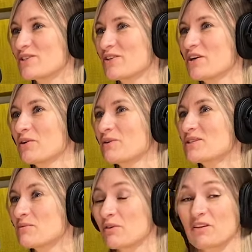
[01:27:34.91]
along with
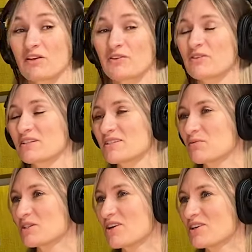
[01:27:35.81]
some of the other things that
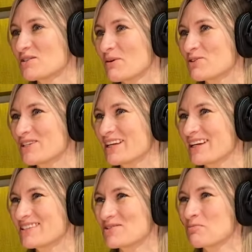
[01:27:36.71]
we talked about
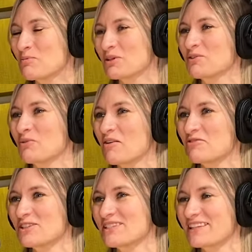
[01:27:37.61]
today, so people can reference